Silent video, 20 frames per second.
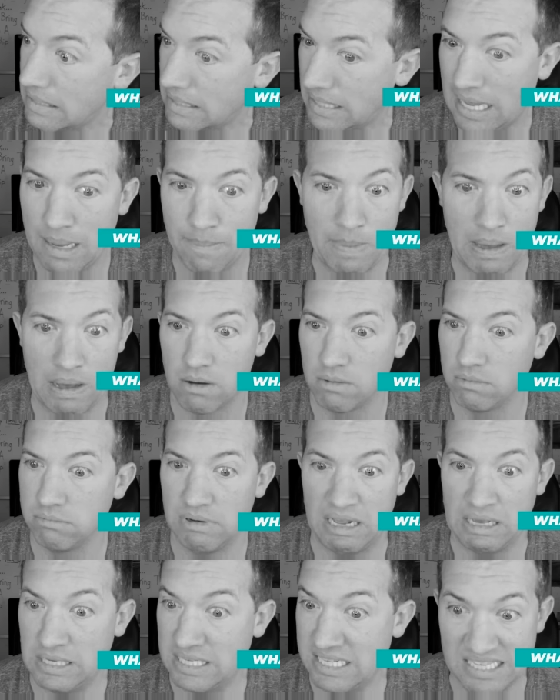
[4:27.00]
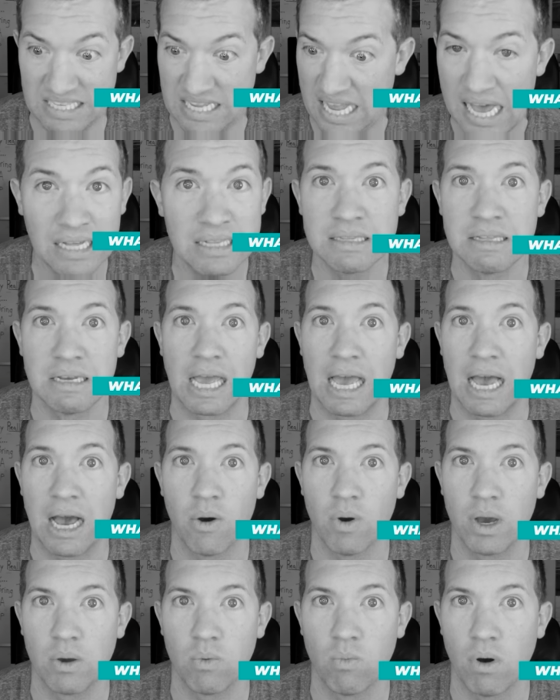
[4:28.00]
came out exactly
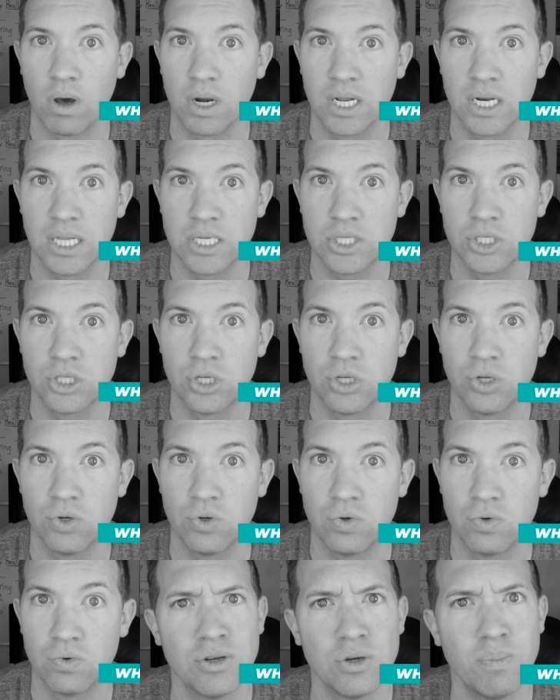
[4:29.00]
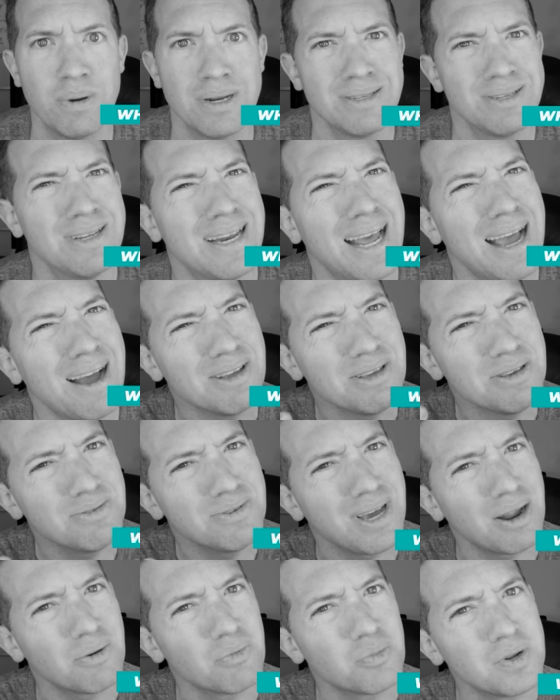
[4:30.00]
how I wanted it to, but now you
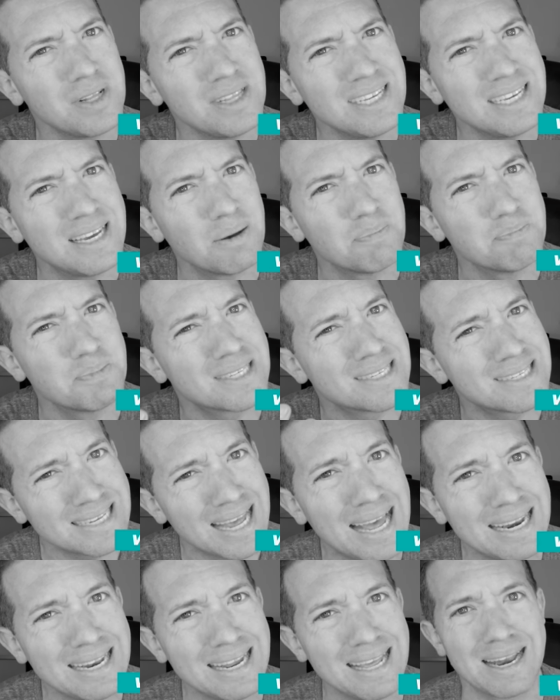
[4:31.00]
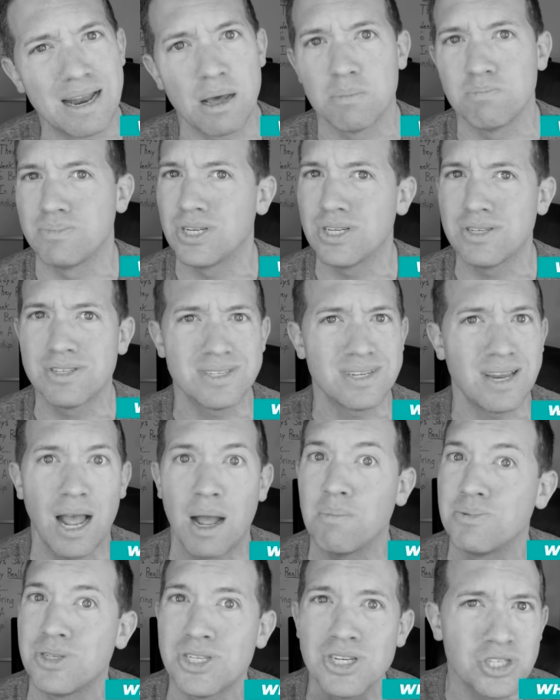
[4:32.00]
got really upset and I'm just,
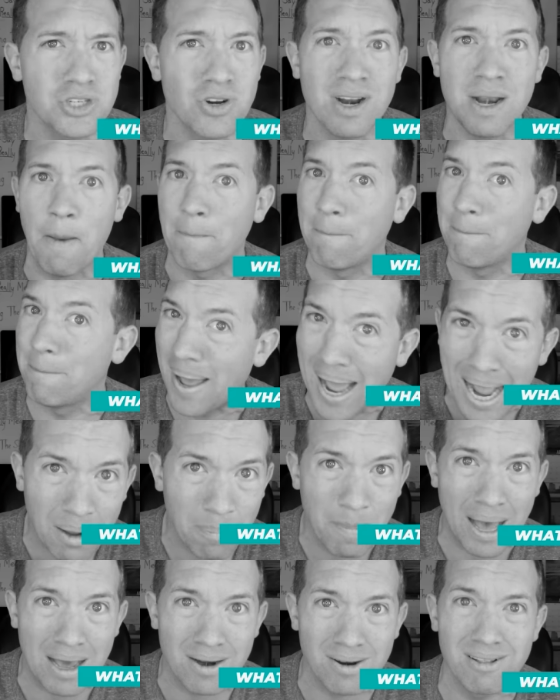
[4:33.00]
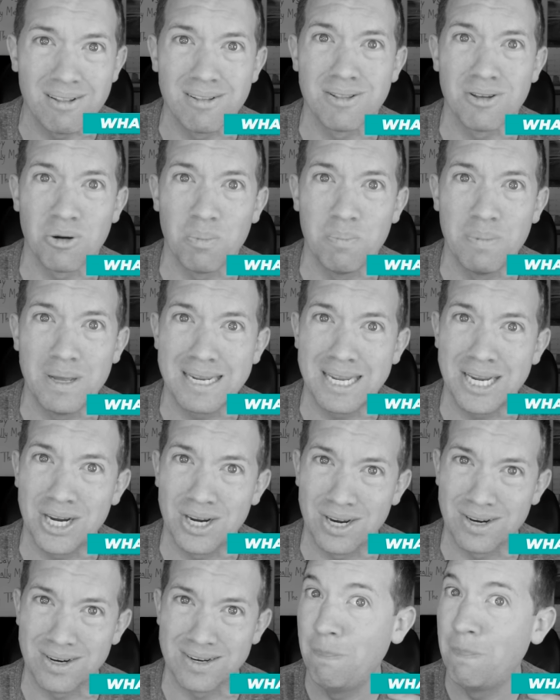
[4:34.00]
I'm just trying to backpedal a little bit
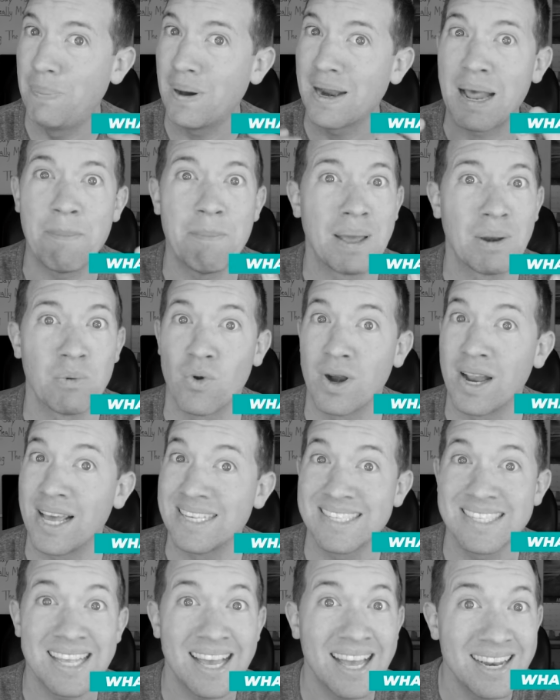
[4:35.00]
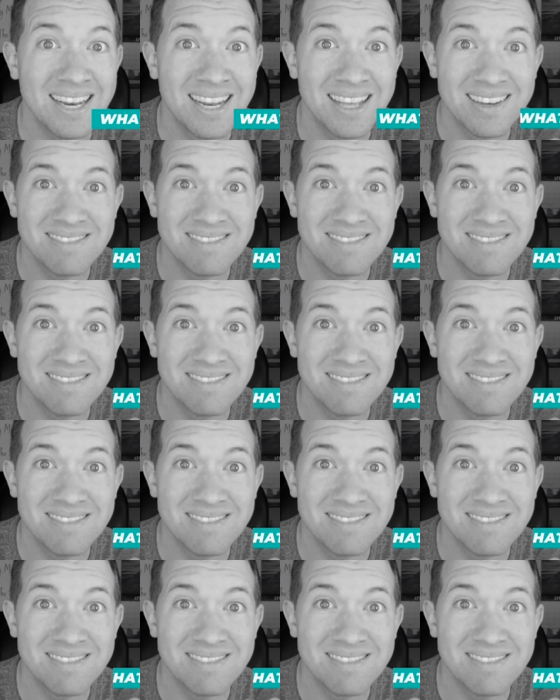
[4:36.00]
here, but I meant what I said.